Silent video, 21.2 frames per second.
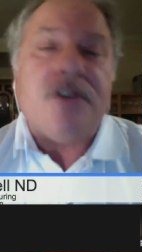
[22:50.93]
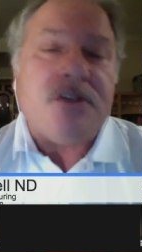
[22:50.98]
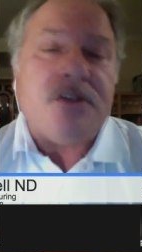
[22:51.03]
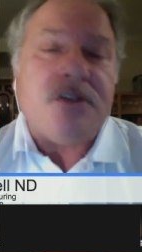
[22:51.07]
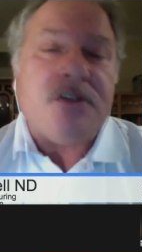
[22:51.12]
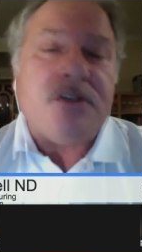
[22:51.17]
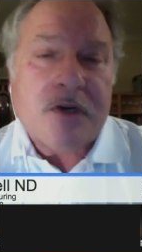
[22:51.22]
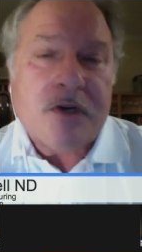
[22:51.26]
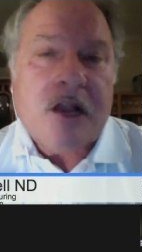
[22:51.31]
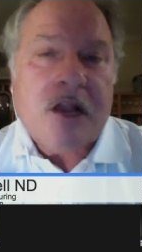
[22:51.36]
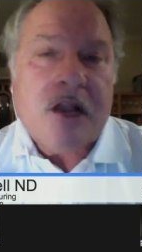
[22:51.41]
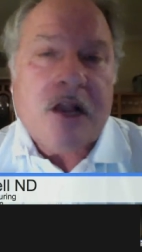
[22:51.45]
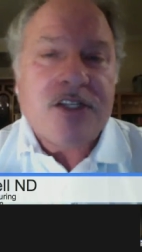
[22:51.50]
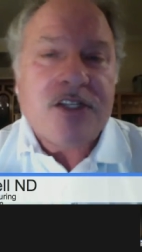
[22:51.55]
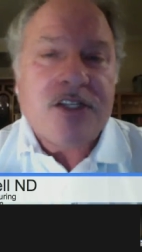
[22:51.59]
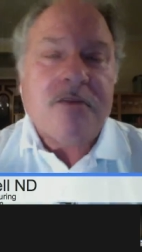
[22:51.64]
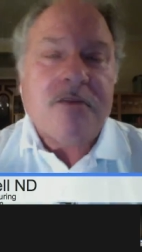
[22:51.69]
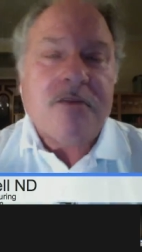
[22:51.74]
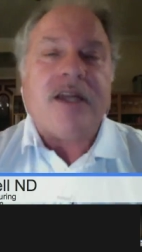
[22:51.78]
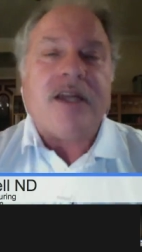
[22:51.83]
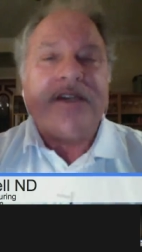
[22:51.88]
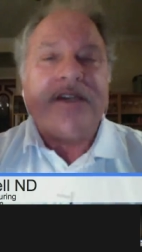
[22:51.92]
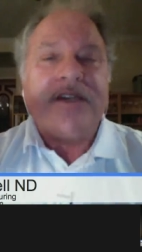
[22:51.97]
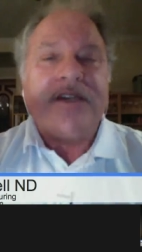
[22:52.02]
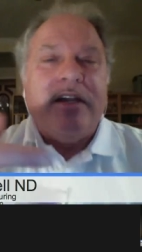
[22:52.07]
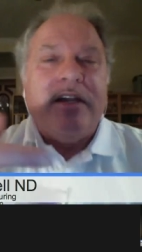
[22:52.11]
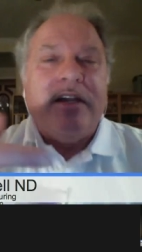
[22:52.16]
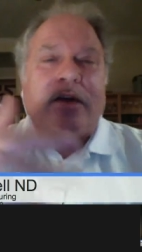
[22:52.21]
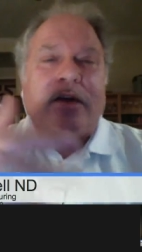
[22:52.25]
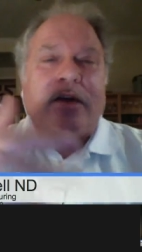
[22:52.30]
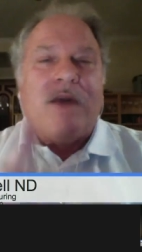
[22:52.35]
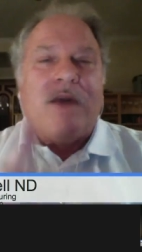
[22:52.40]
which would cost too much,
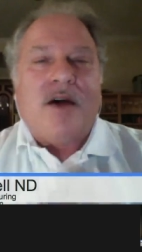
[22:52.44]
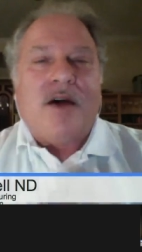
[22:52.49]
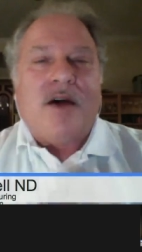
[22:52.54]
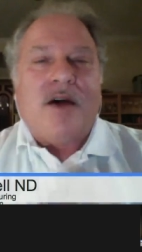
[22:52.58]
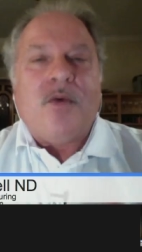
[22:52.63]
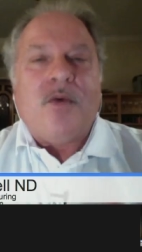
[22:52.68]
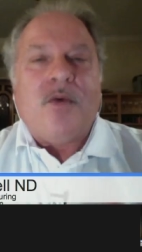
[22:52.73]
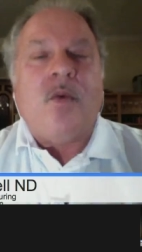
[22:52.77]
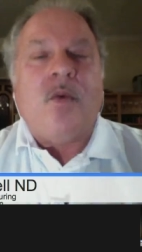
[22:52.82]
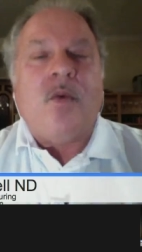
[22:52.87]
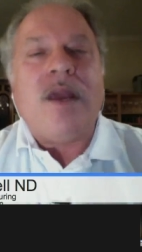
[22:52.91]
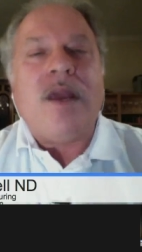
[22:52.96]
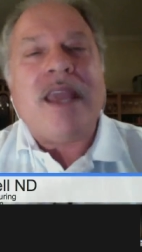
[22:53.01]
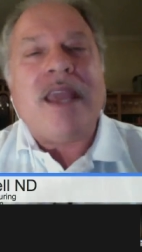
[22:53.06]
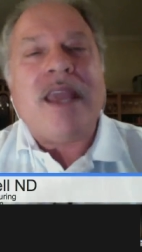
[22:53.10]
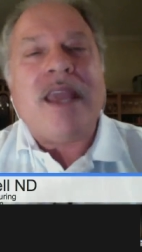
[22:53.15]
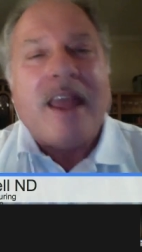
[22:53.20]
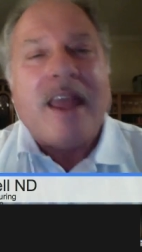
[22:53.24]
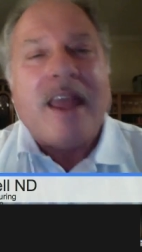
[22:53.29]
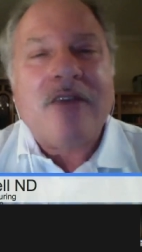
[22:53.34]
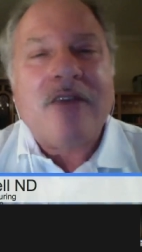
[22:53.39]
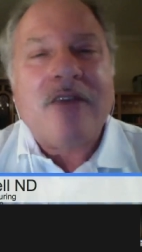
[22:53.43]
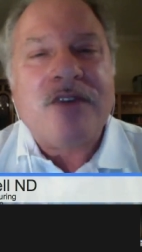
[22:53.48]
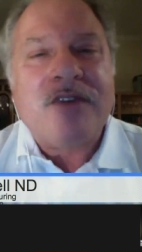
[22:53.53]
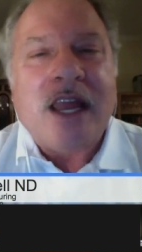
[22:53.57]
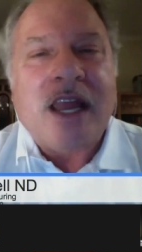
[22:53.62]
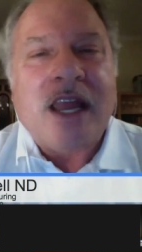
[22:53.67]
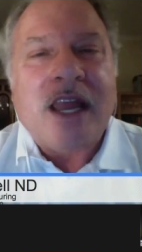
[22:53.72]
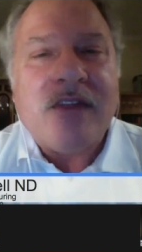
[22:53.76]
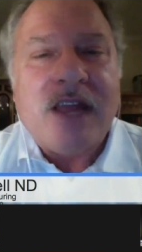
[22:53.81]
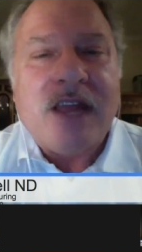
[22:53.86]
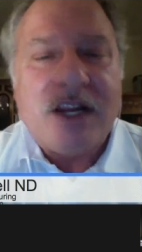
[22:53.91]
well, we have
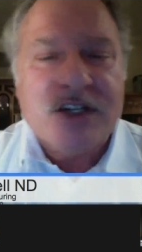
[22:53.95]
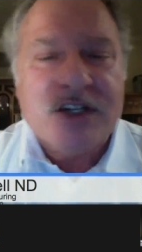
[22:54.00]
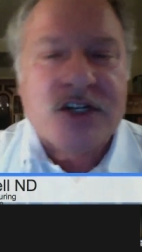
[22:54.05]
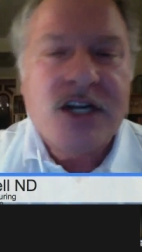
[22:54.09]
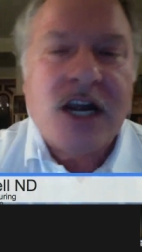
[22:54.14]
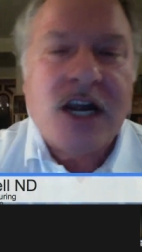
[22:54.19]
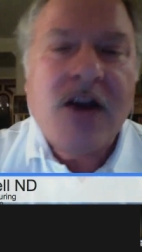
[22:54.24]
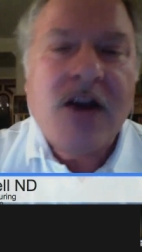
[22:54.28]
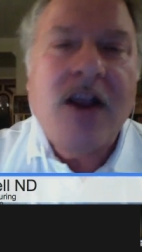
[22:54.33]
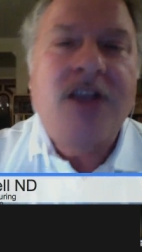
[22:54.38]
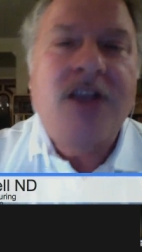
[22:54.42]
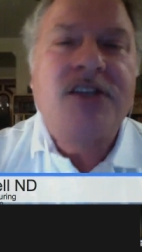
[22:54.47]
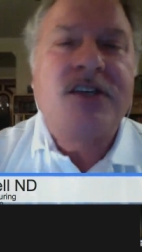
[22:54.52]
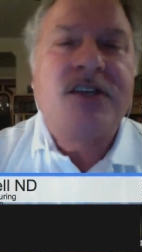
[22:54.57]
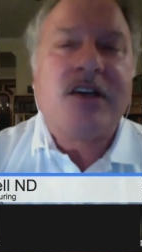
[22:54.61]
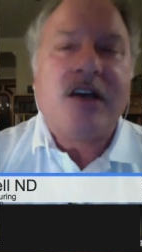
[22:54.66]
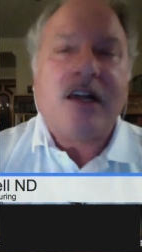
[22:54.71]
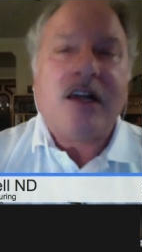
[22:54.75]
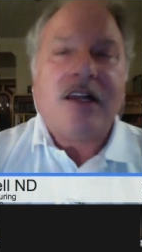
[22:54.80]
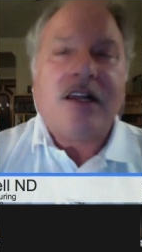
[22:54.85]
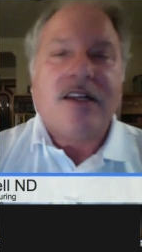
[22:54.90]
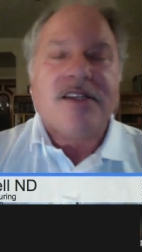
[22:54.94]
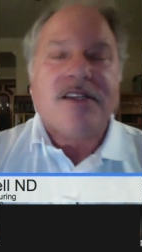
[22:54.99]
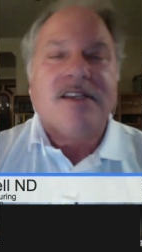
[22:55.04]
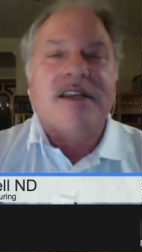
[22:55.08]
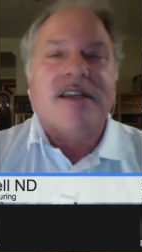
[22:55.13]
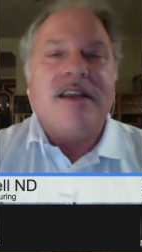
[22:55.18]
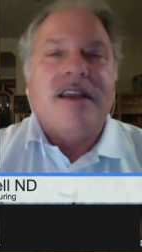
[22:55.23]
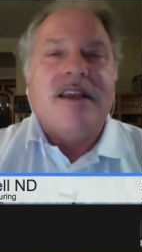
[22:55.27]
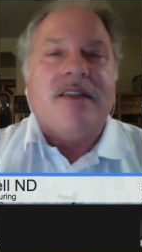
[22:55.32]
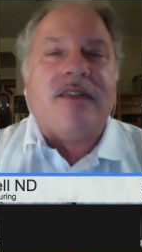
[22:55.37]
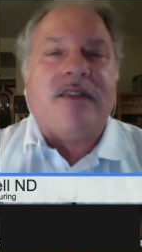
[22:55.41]
kind of like generic
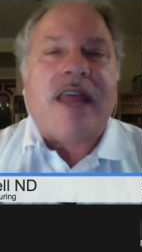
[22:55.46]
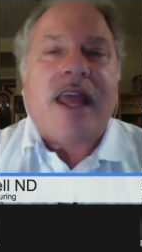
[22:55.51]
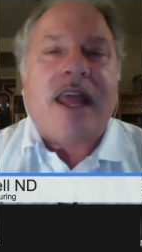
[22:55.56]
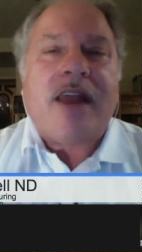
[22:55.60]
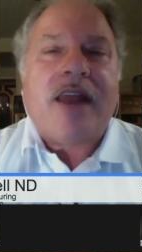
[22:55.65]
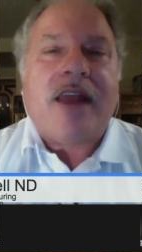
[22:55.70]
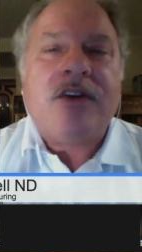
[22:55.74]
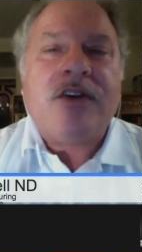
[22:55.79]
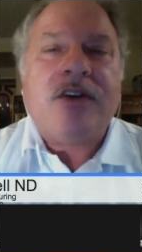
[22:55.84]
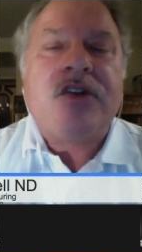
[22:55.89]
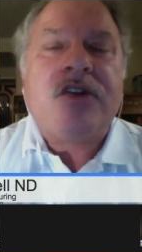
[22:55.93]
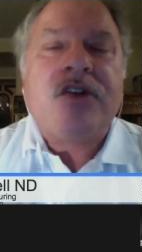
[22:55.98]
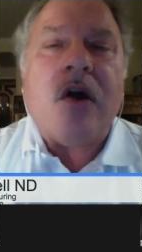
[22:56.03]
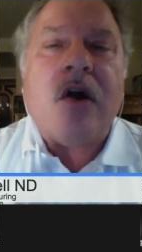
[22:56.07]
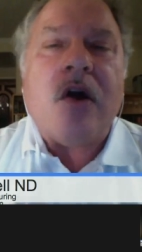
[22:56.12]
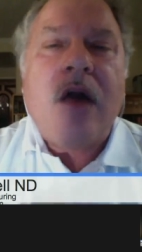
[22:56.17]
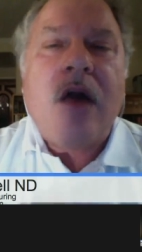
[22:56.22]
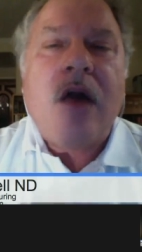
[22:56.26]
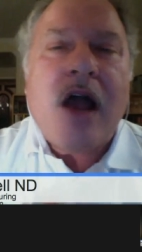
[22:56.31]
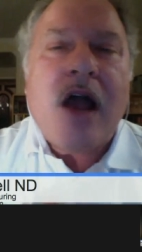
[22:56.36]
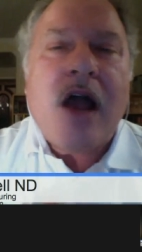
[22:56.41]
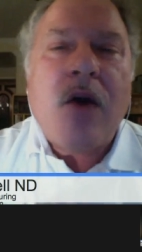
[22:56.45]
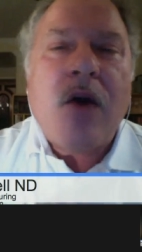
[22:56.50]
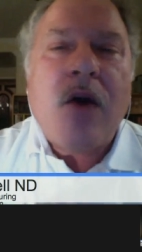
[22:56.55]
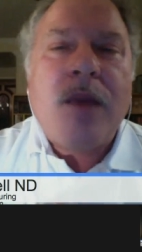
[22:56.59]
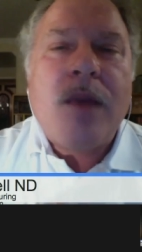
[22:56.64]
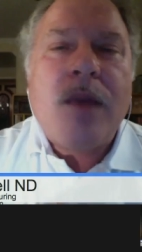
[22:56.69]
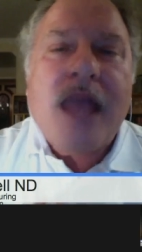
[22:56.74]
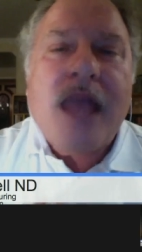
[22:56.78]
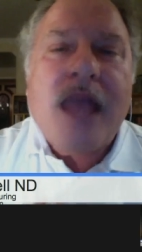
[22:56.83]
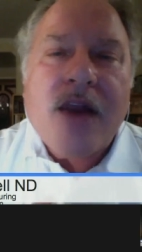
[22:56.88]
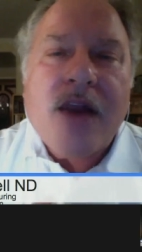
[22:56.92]
skulls that show how
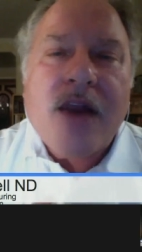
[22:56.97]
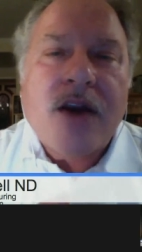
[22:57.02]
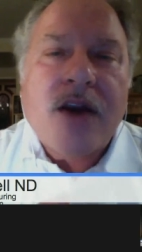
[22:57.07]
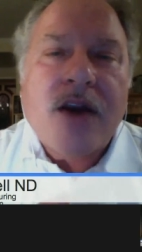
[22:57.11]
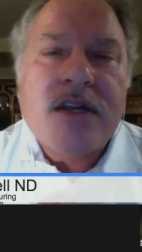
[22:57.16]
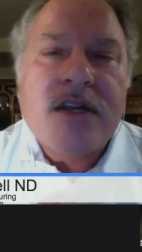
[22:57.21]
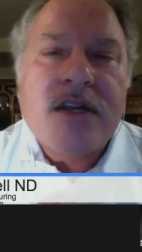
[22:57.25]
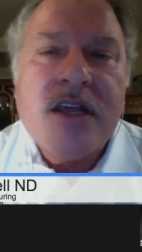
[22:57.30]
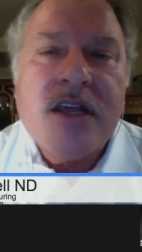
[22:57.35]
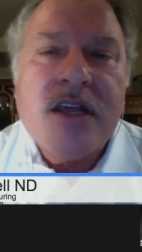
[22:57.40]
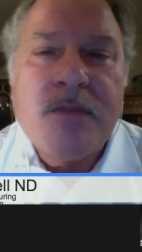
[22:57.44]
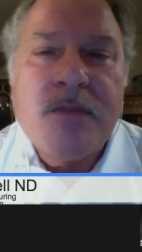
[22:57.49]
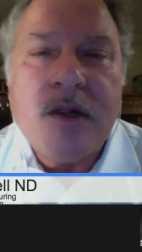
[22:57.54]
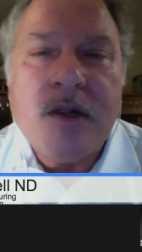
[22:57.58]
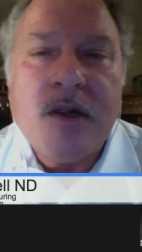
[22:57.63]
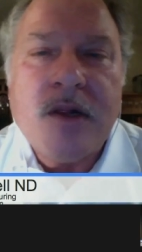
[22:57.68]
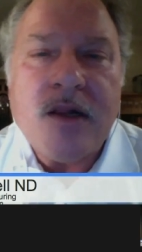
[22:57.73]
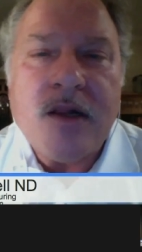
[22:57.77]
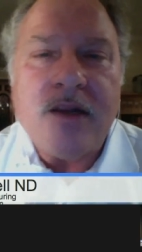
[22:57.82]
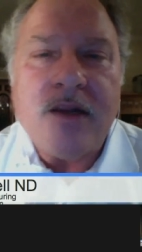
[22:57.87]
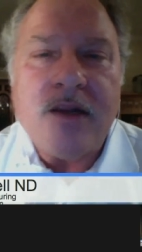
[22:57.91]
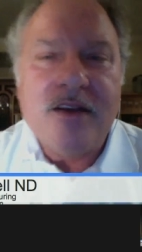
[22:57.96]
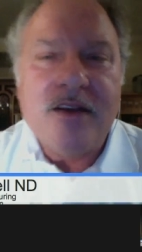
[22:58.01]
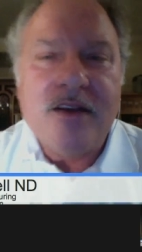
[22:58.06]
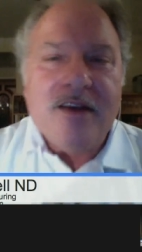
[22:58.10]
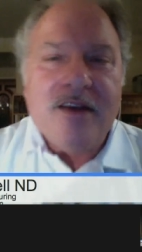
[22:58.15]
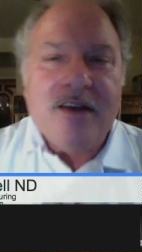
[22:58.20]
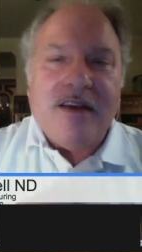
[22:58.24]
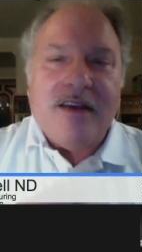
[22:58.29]
we had our teeth pulled,